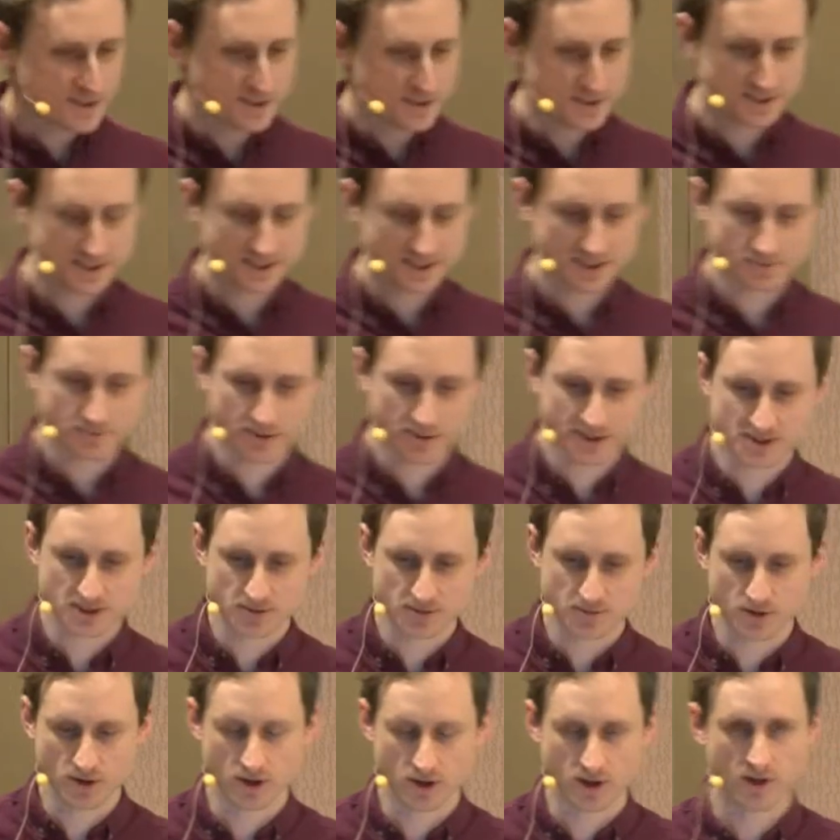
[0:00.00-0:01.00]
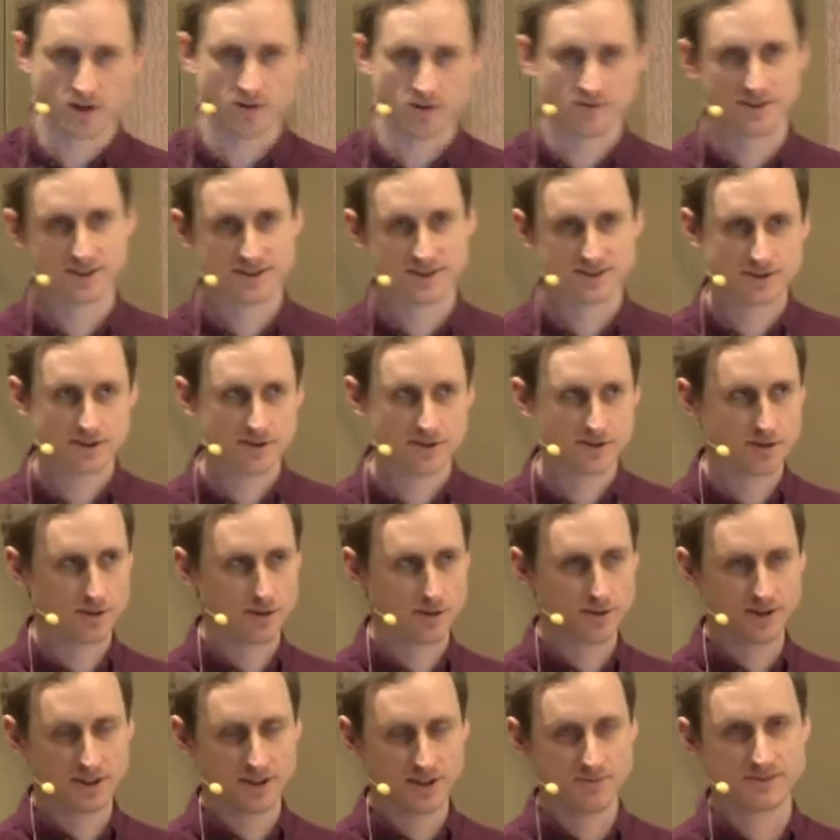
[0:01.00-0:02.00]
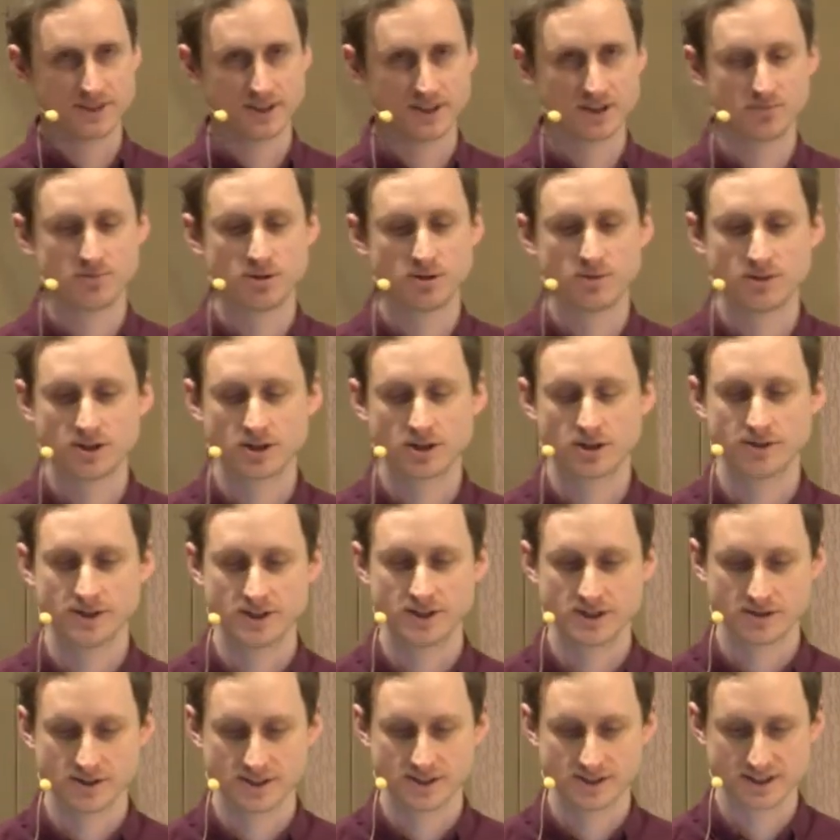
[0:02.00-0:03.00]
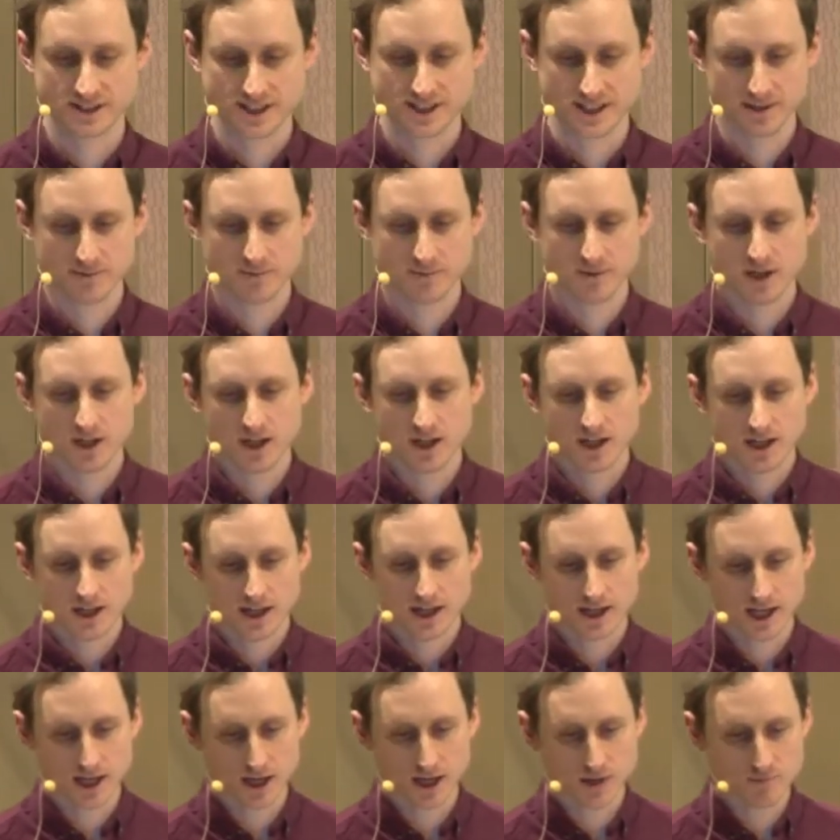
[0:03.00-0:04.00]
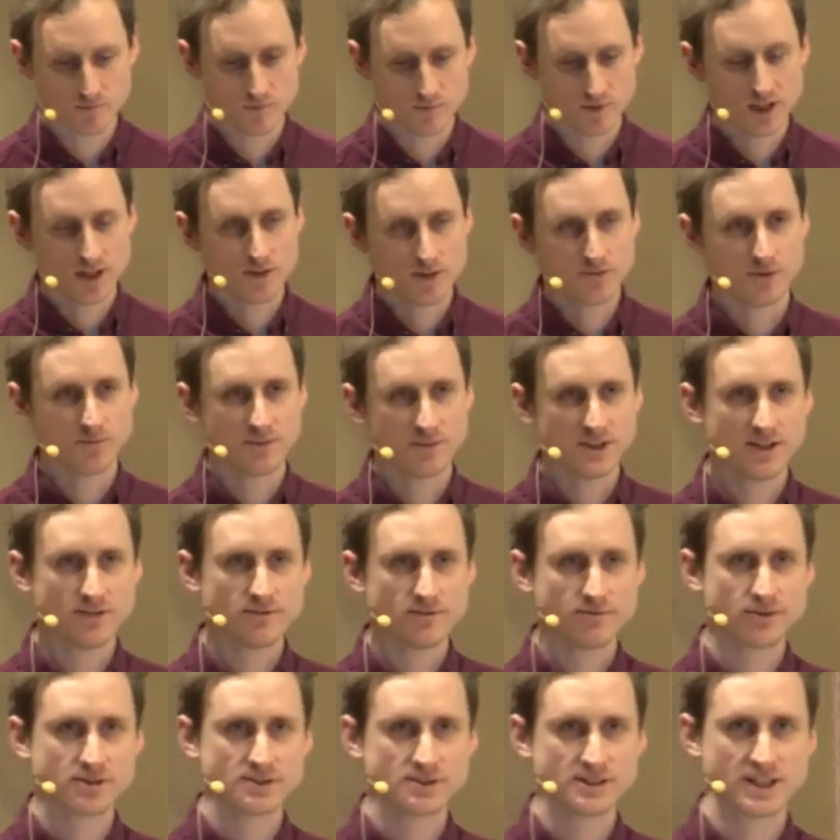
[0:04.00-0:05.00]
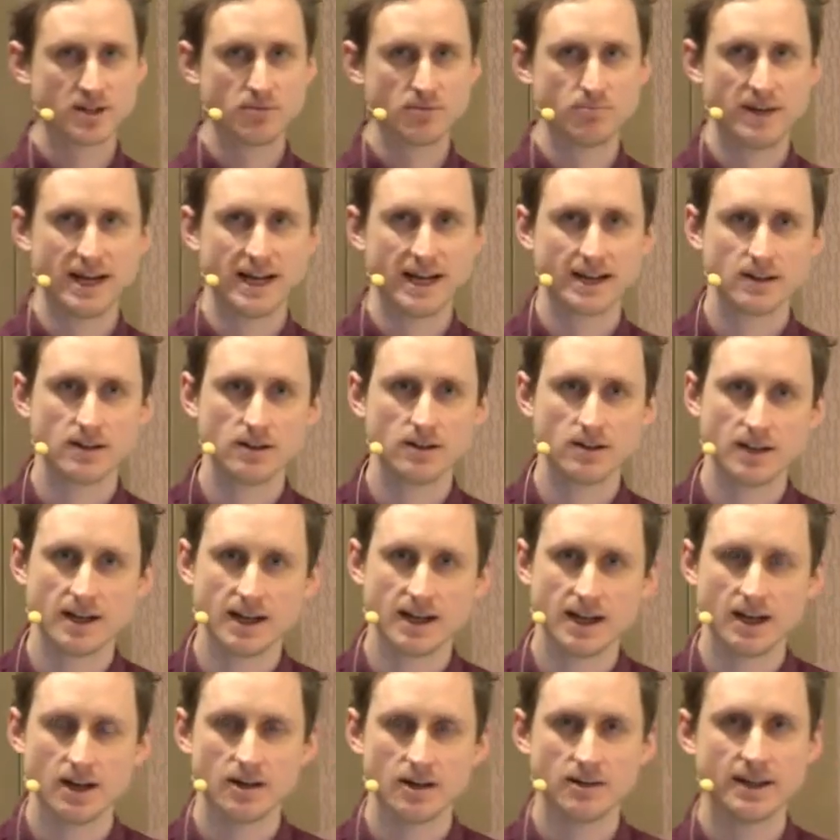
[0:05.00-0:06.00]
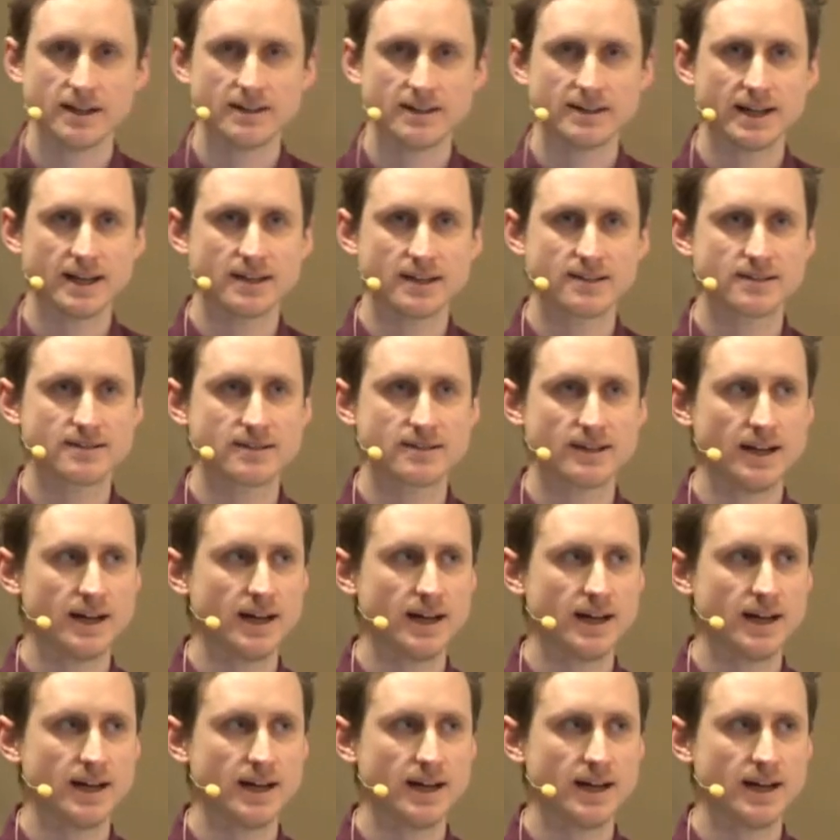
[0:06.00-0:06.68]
So this principle of historical themes that the public are interested in, for me it feels like a battle in that